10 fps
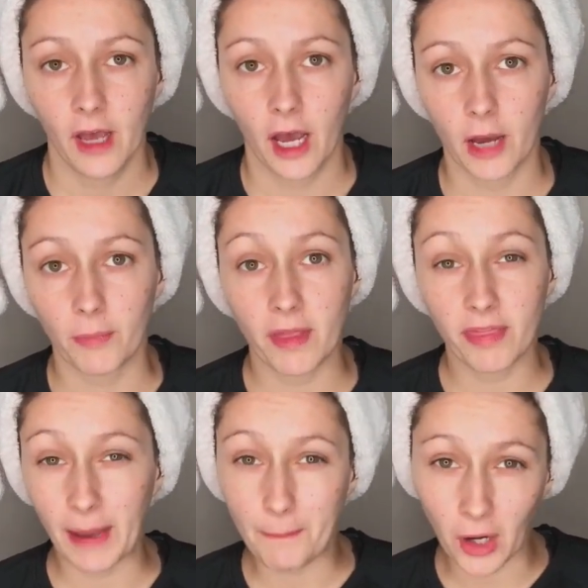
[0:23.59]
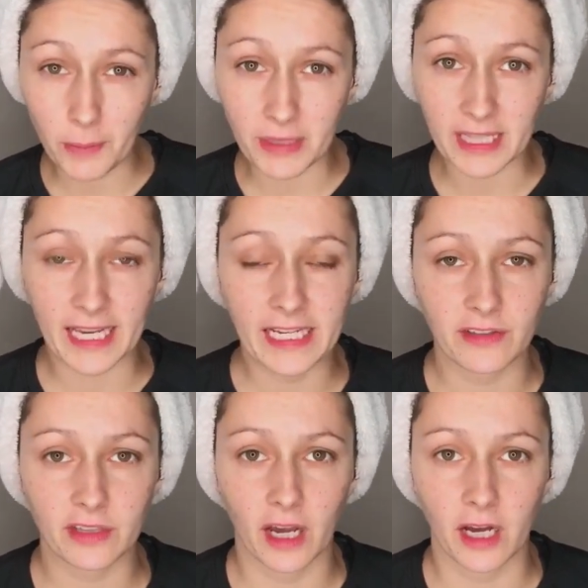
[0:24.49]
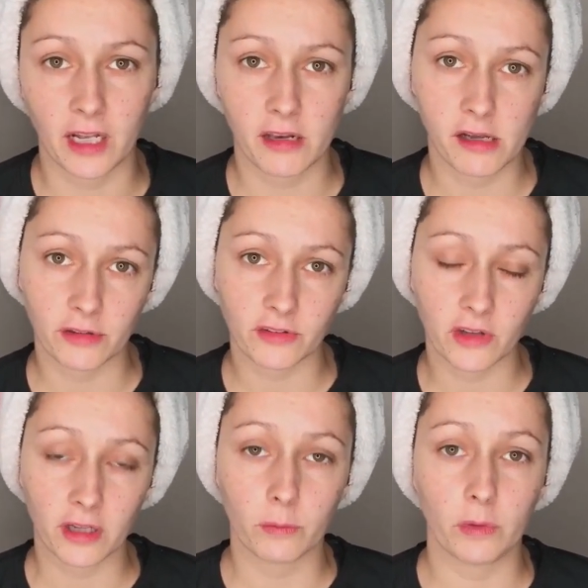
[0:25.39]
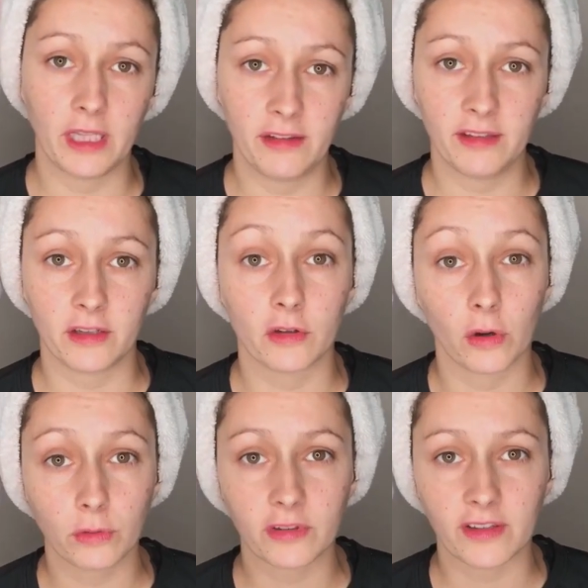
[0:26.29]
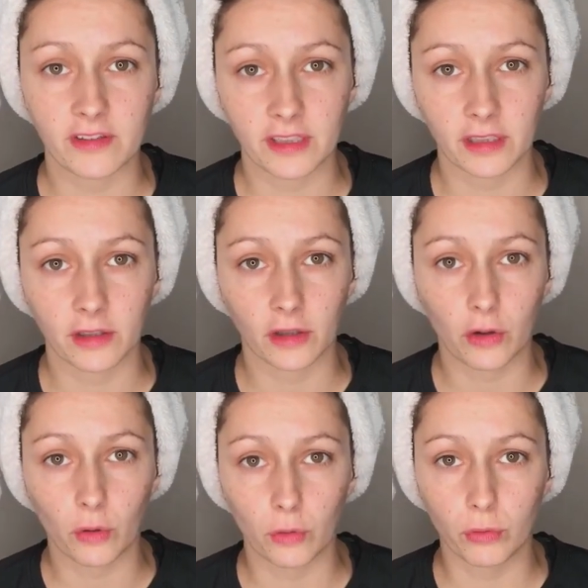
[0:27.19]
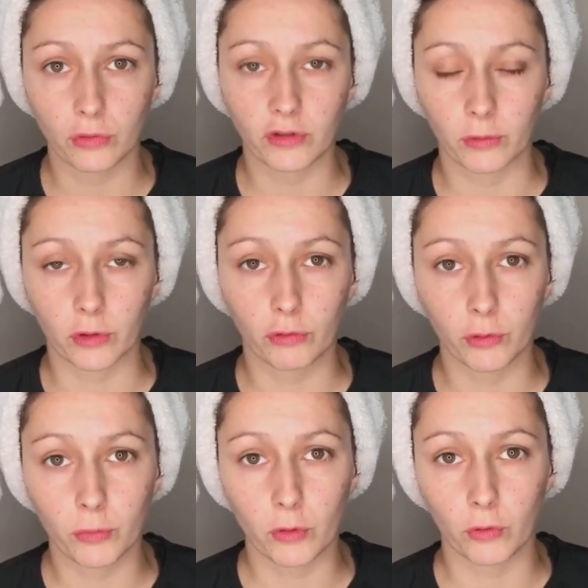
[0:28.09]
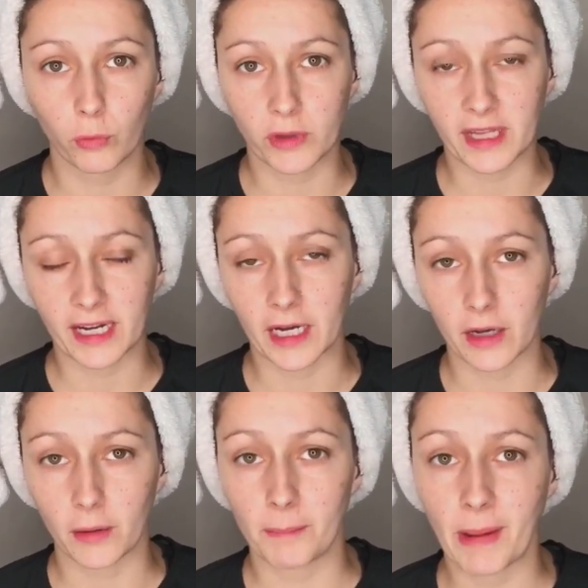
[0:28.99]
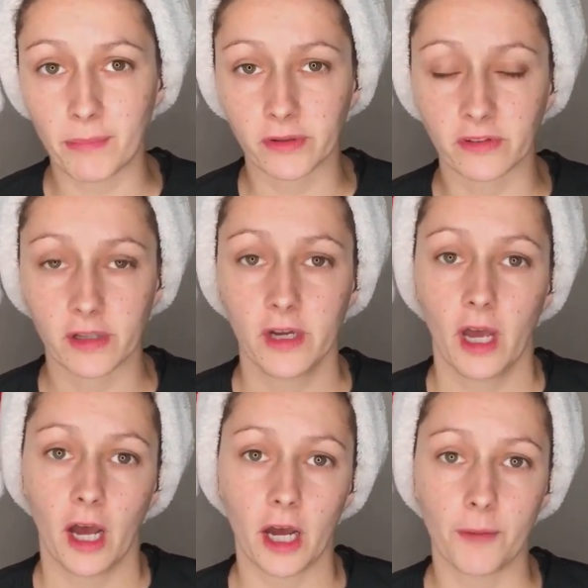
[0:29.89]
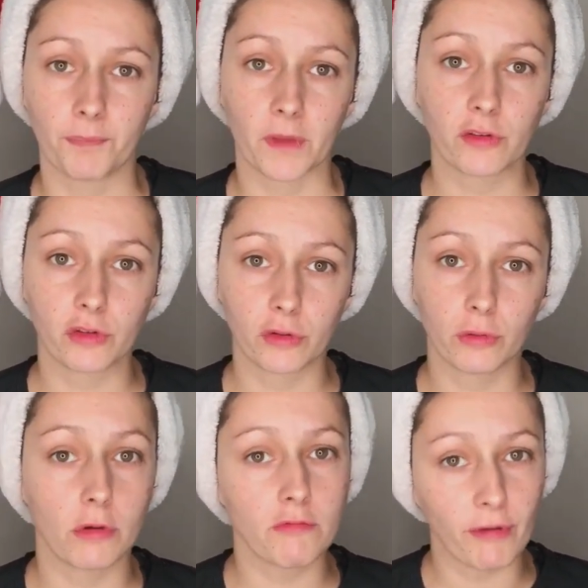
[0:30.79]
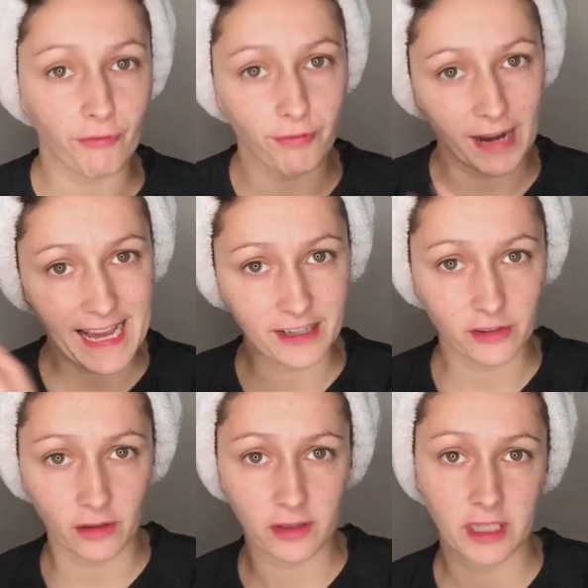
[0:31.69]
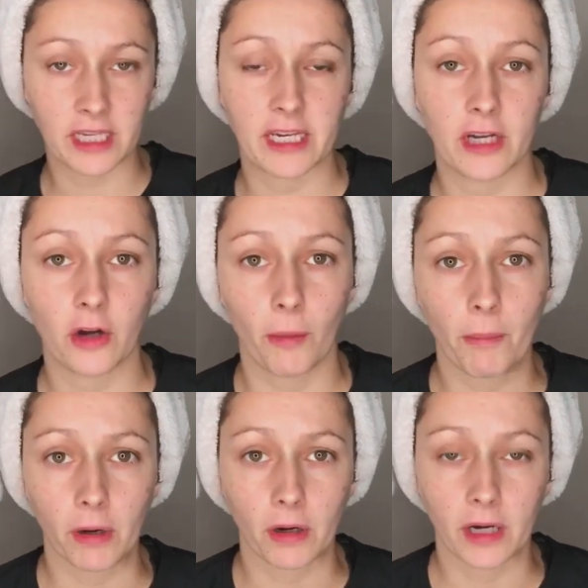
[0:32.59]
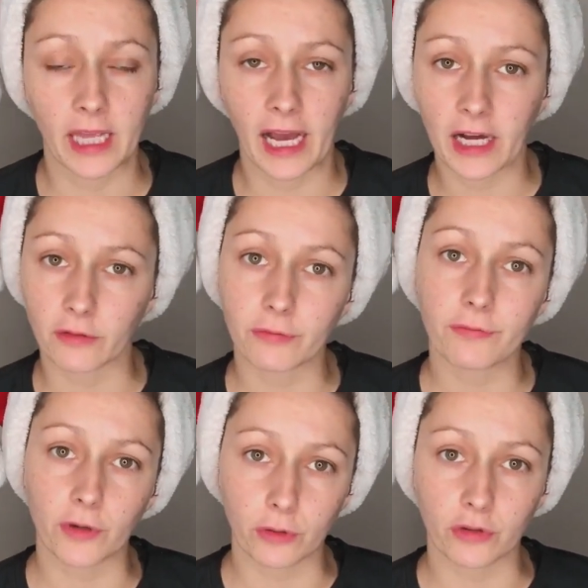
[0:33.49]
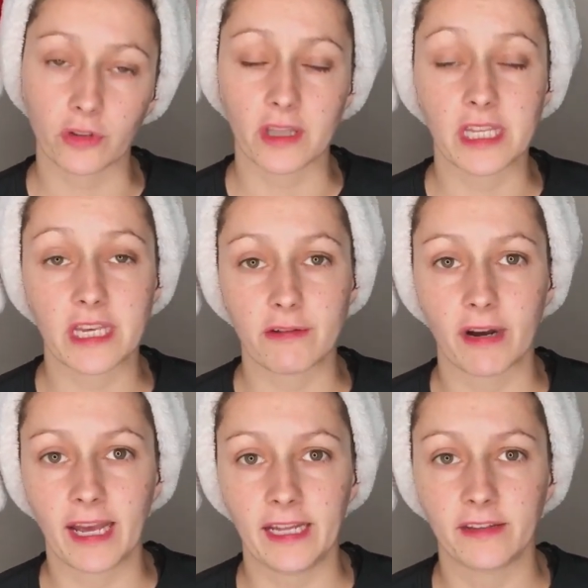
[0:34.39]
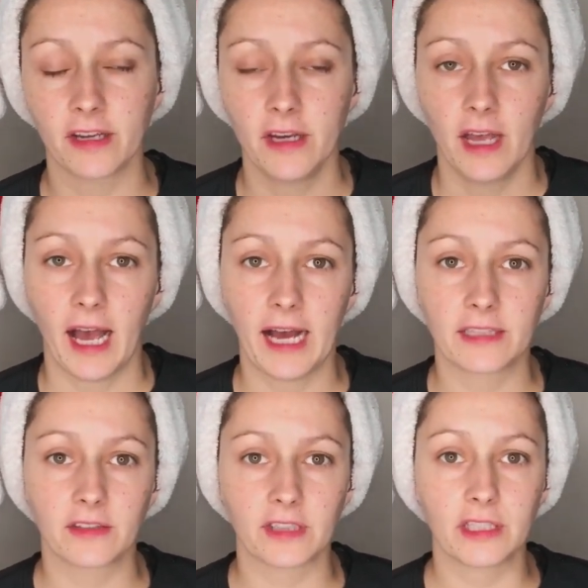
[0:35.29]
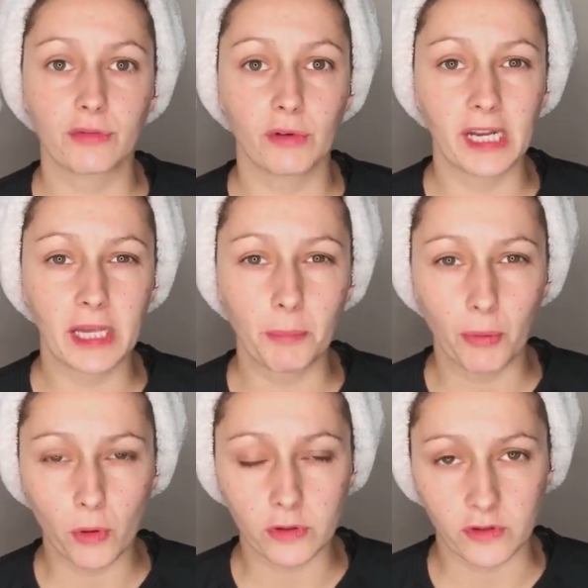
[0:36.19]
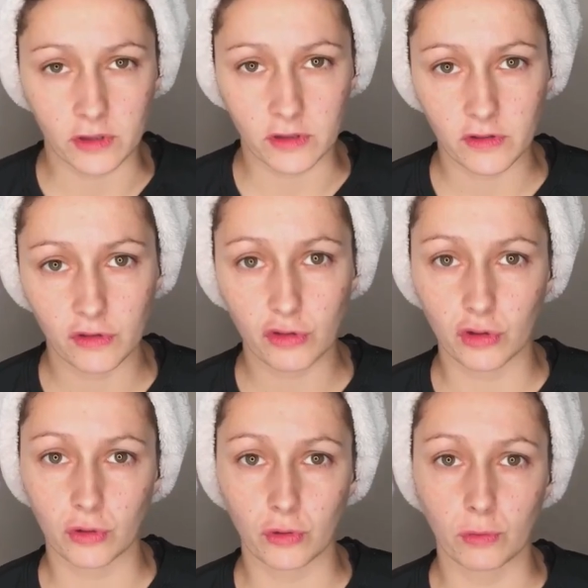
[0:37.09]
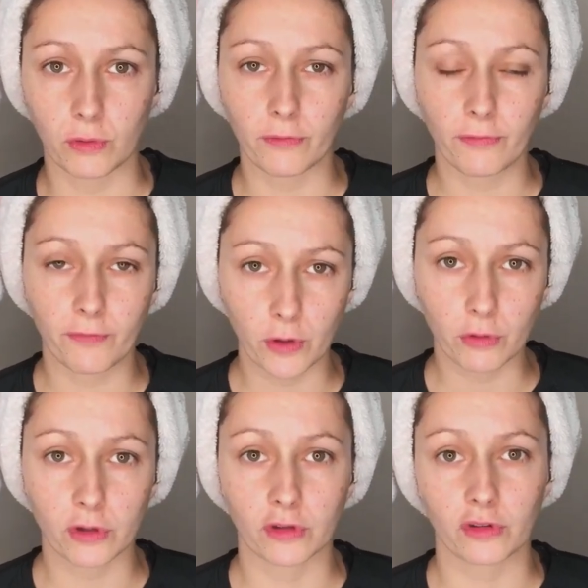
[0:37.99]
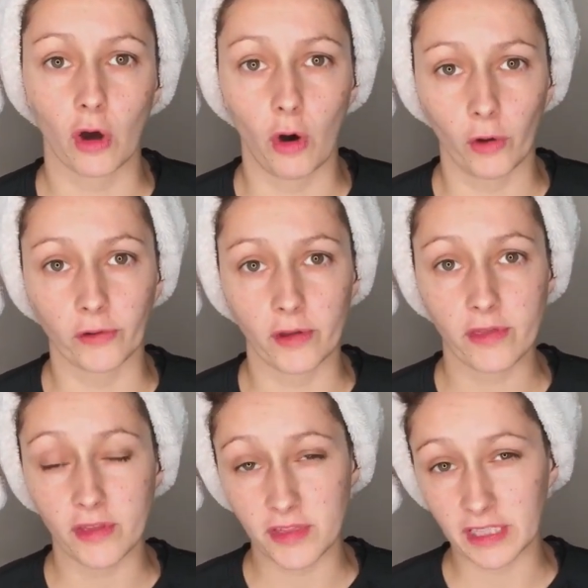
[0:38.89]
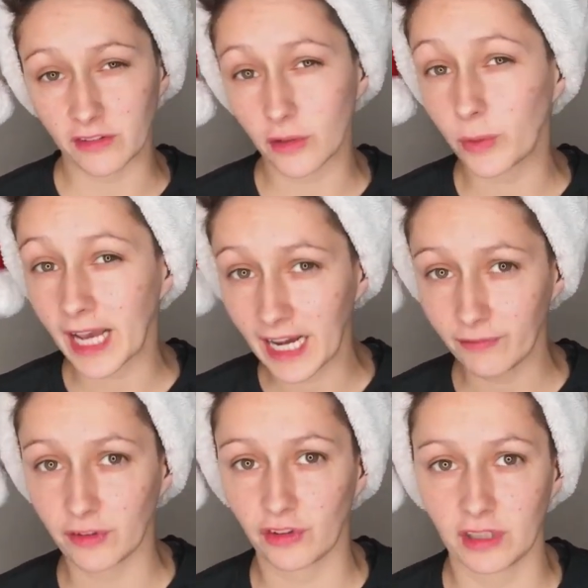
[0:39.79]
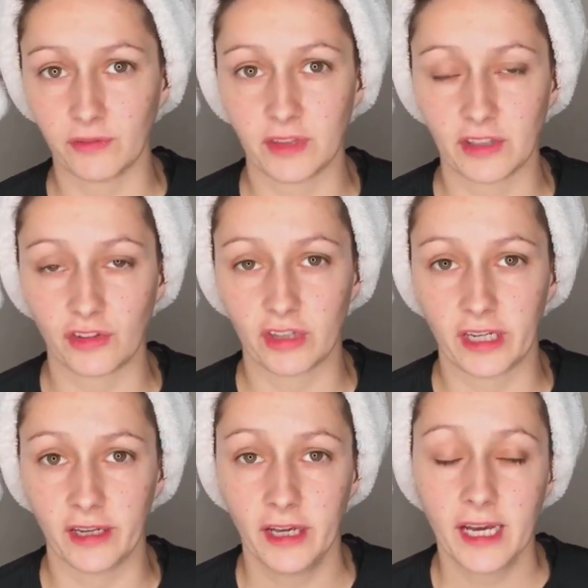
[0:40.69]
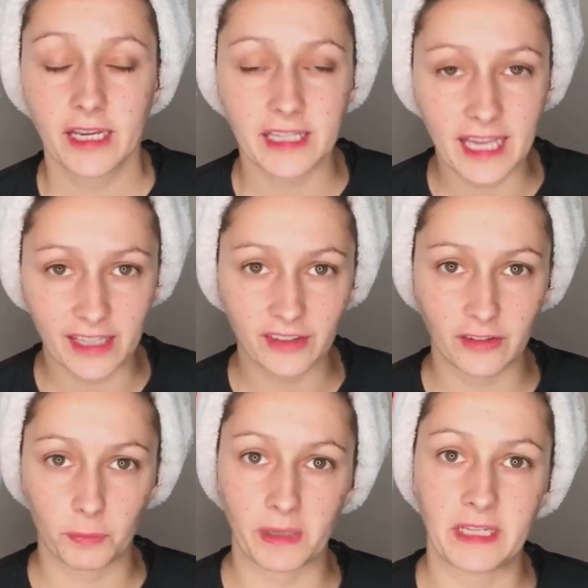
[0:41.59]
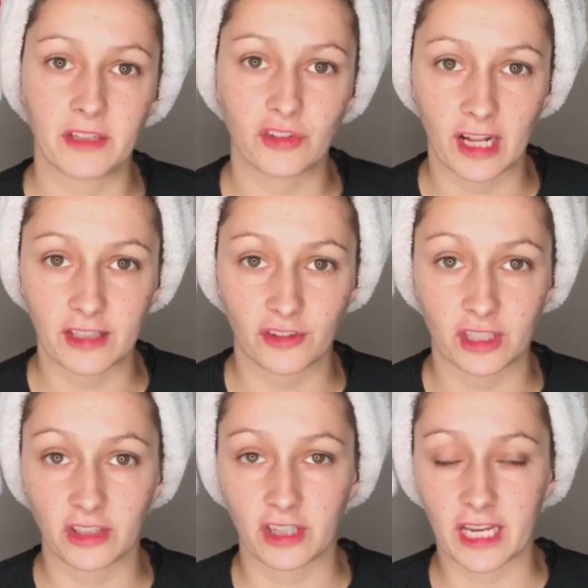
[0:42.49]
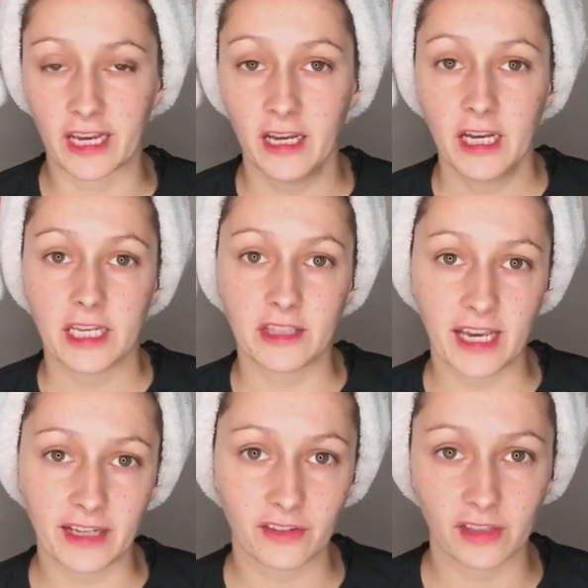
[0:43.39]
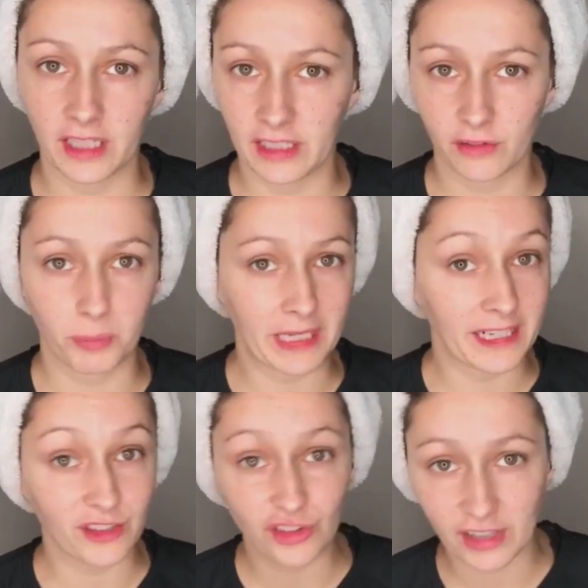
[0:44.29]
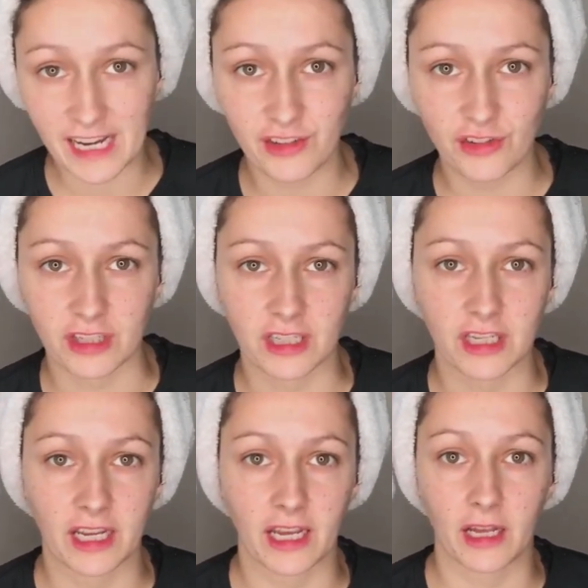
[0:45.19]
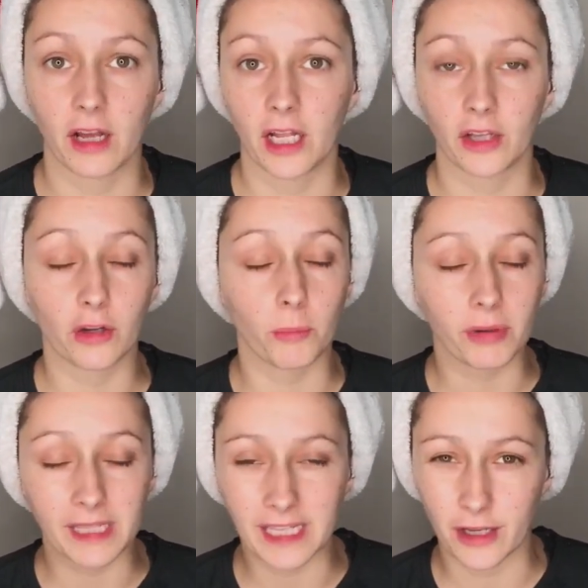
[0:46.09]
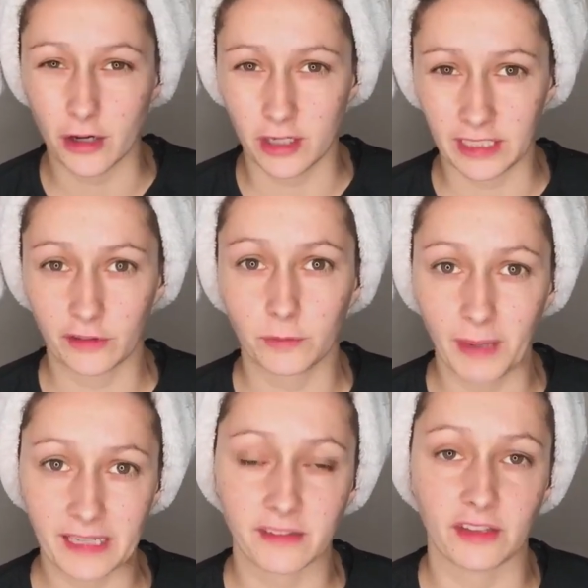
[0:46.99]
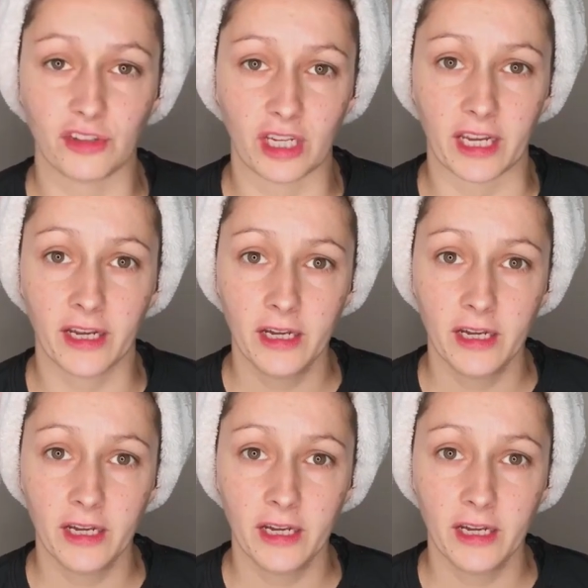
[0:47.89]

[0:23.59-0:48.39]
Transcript: That might be the case. Last night we did a goal setting call, so a group call with our members, to reflect on the year gone by and focus on the year ahead. And it's really important to focus on the things that we have achieved this year. Yes, it's been a challenging year. Yes, it's been a changing year and a completely unexpected year.